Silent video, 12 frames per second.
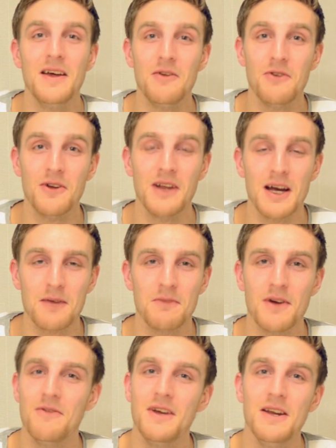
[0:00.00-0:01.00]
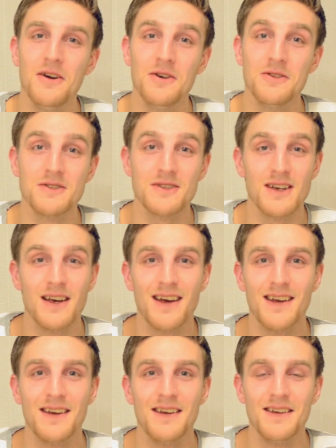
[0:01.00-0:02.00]
If you like my videos
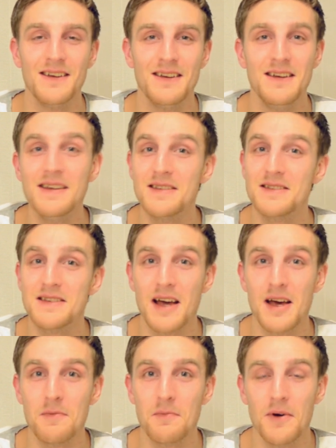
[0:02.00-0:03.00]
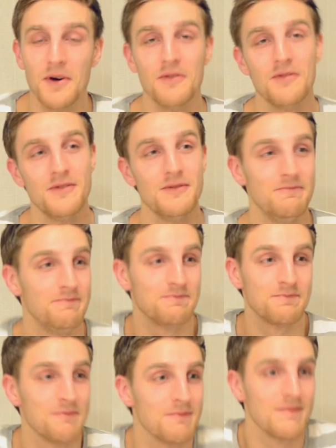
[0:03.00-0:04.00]
and this type of
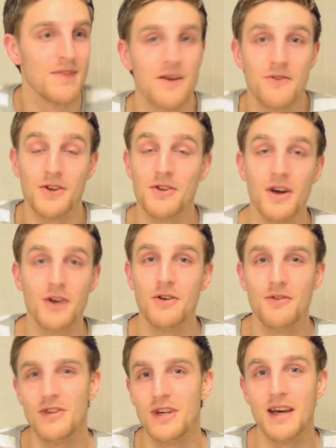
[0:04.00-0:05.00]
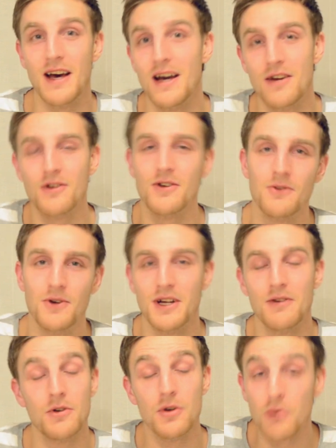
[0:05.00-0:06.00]
photography guide, or
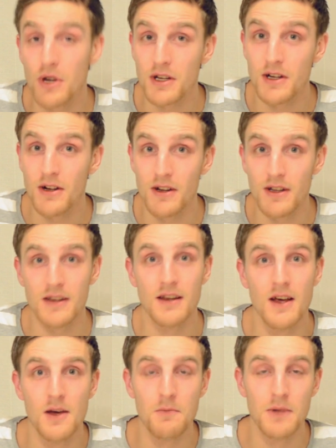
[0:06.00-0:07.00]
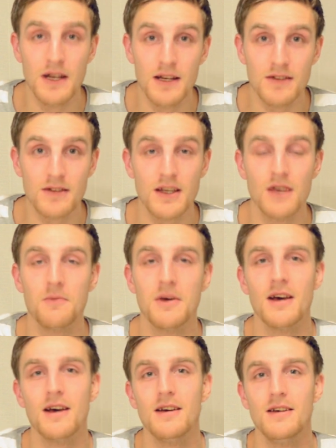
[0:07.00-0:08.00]
whatever you want to call it, please give me
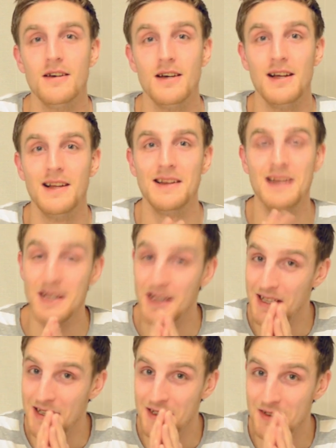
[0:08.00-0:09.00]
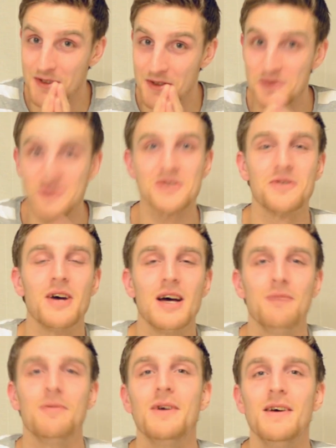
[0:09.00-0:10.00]
a little
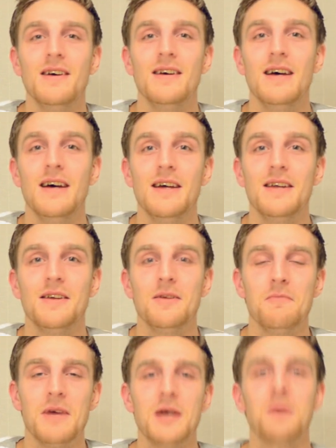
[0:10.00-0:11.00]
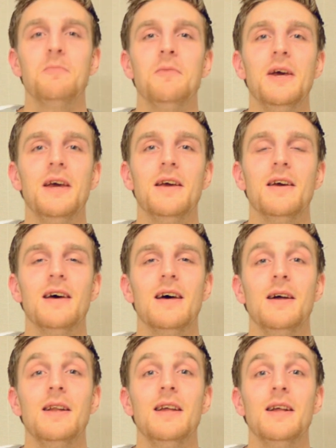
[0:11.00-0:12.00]
subscribe and make me
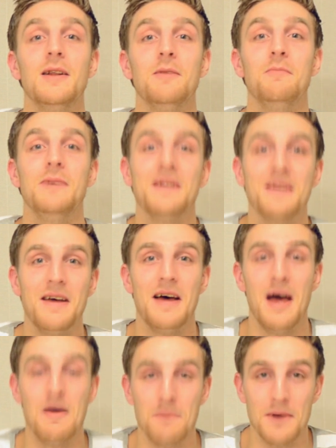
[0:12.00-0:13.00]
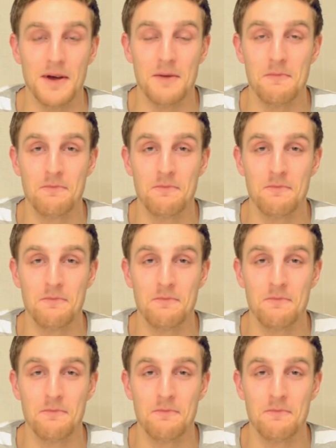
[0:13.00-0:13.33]
a little bit happy.